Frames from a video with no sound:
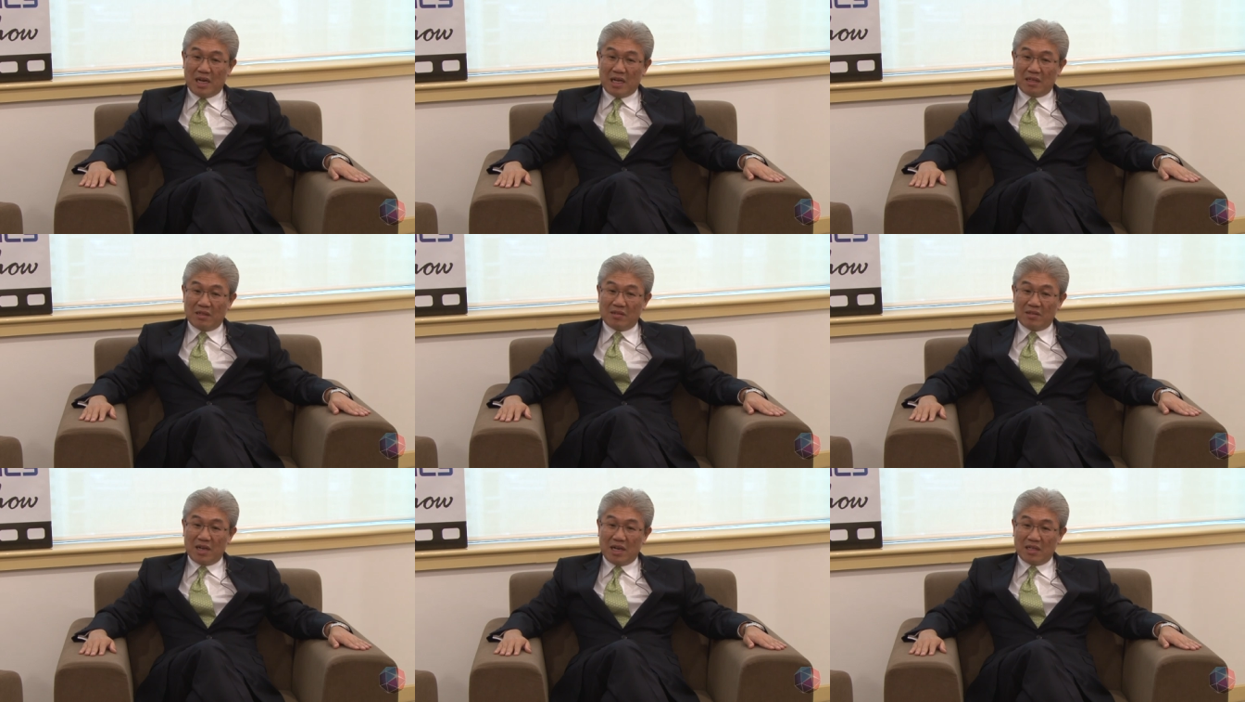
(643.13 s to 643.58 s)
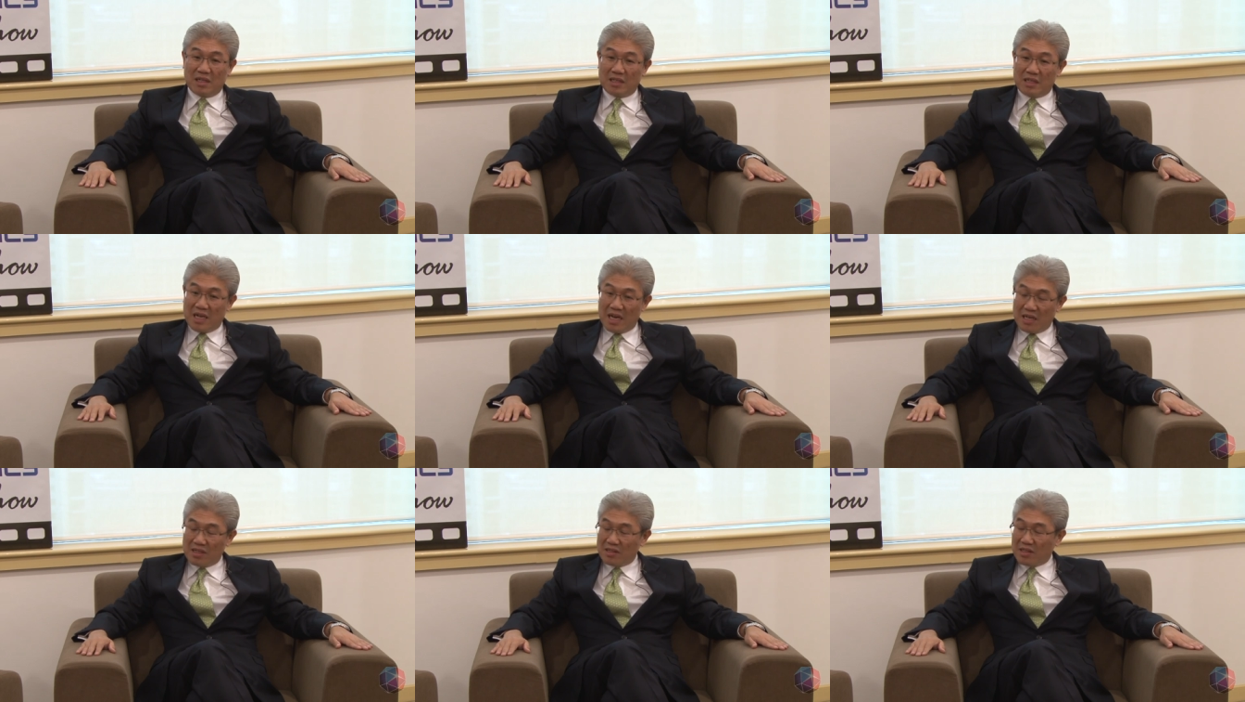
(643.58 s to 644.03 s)
I decided,
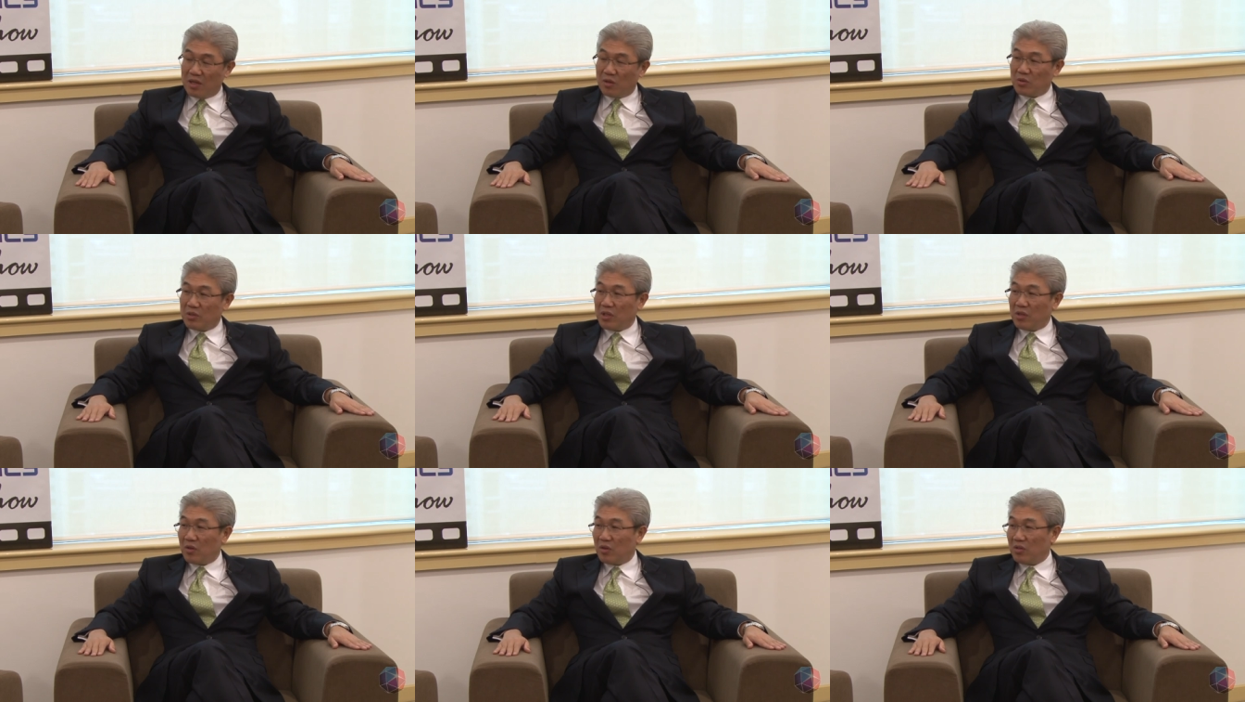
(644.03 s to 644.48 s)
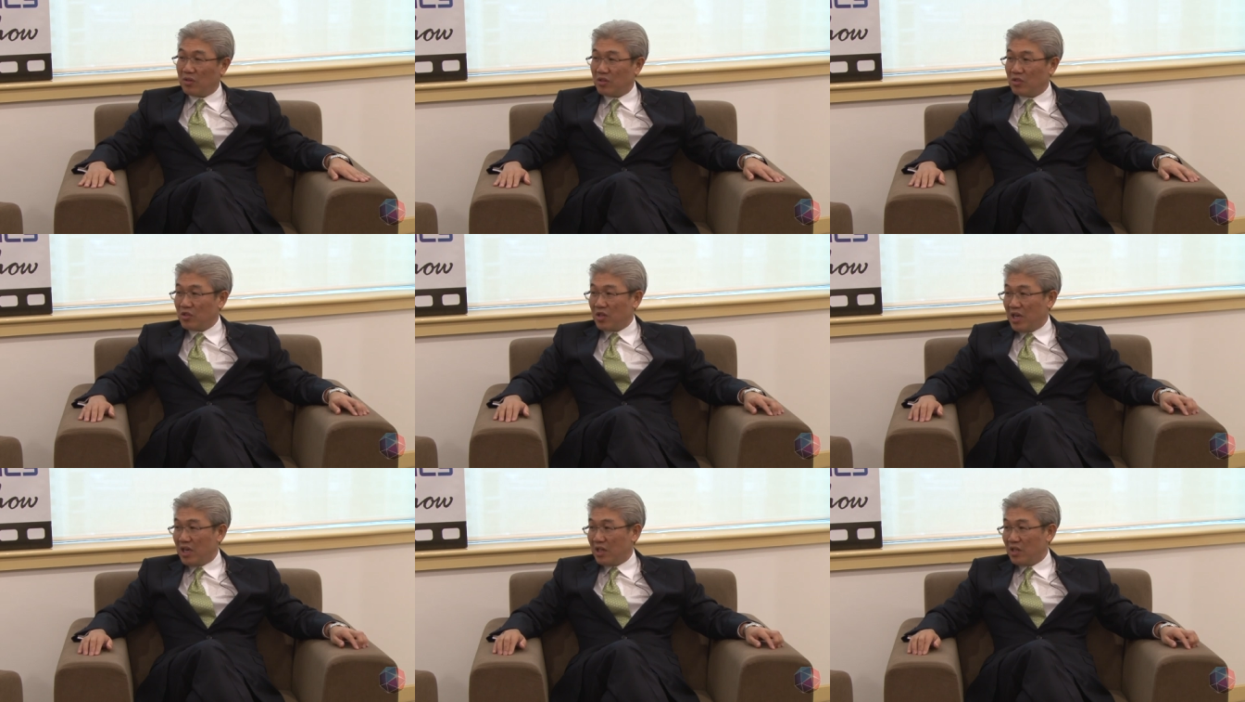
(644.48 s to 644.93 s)
yes, I'll take on
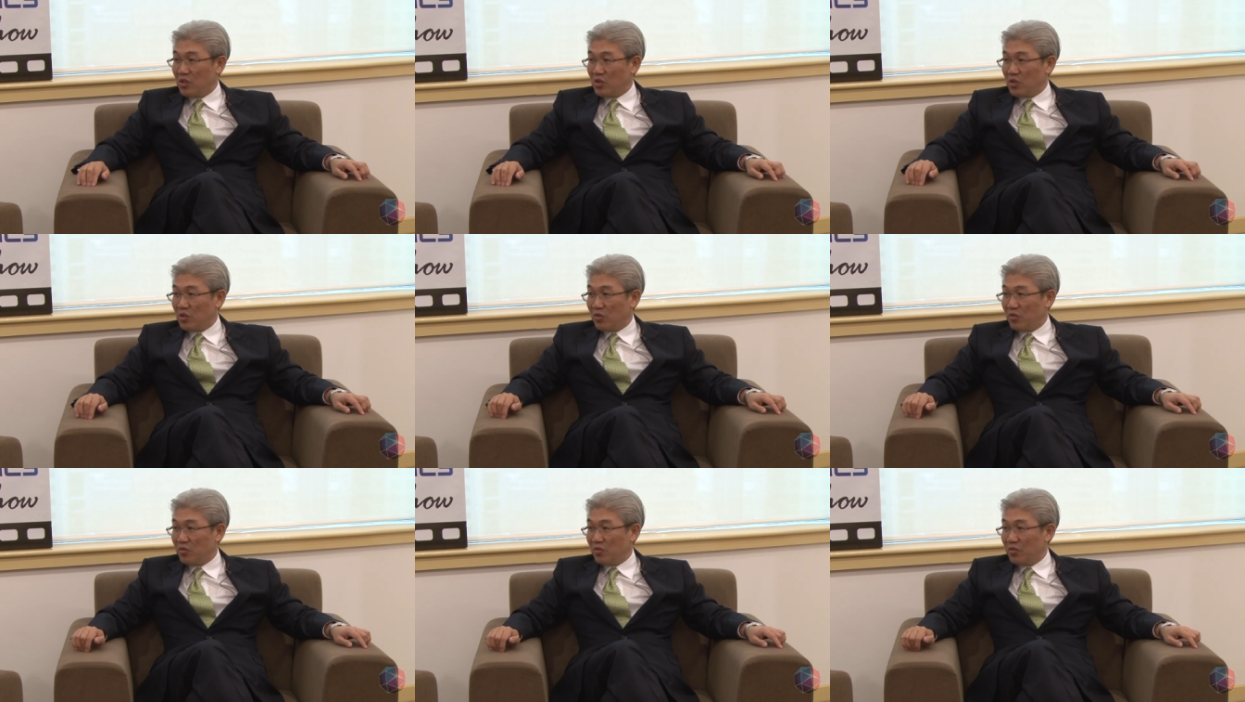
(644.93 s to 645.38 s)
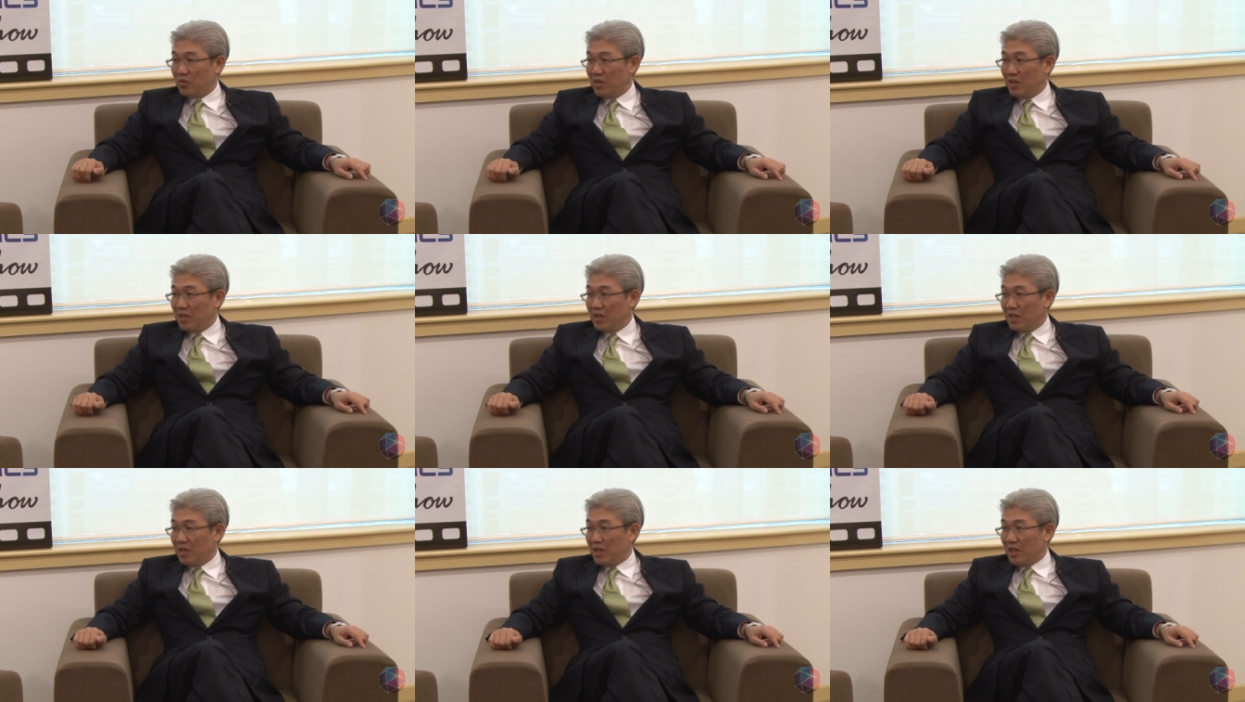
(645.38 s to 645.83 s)
the challenge of
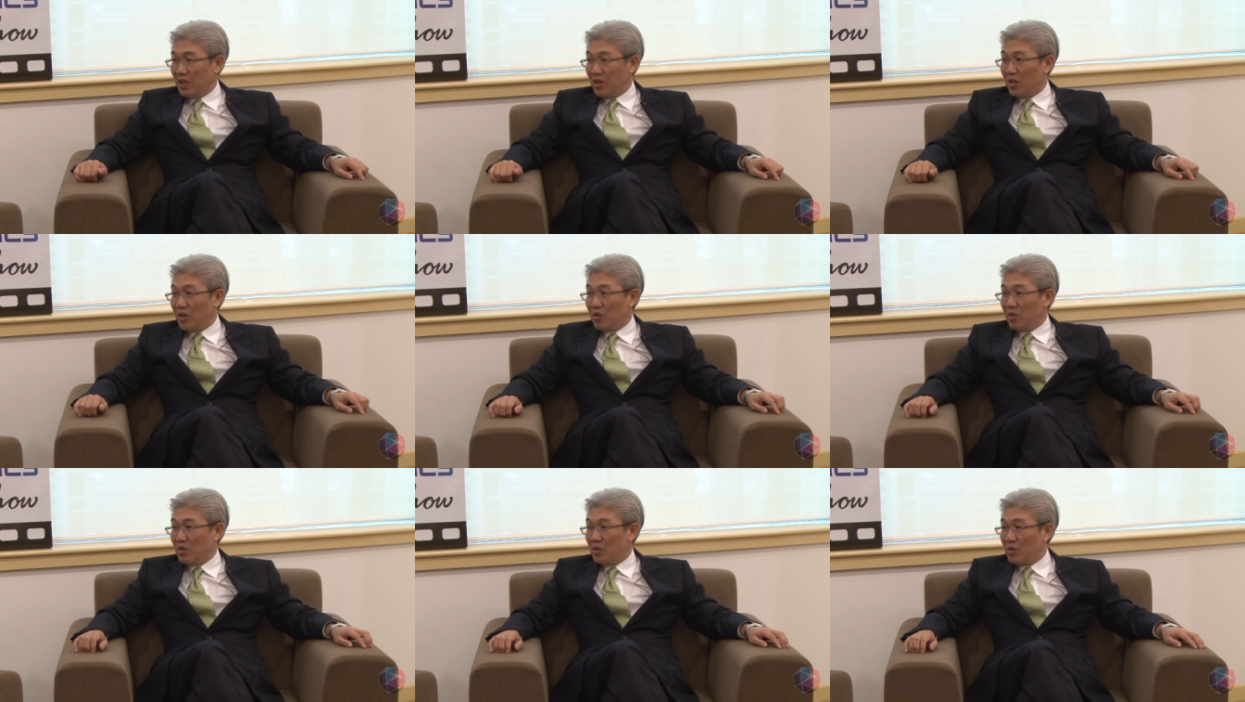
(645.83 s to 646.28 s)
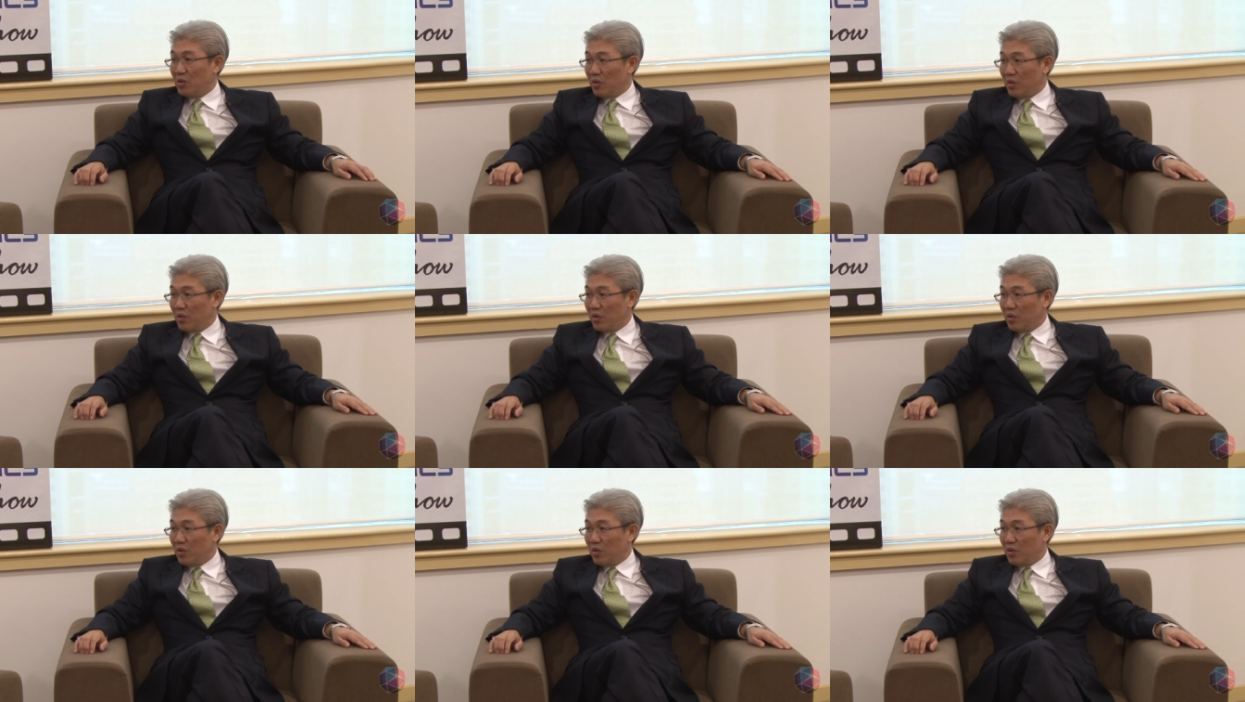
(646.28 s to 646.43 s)
running you know, it.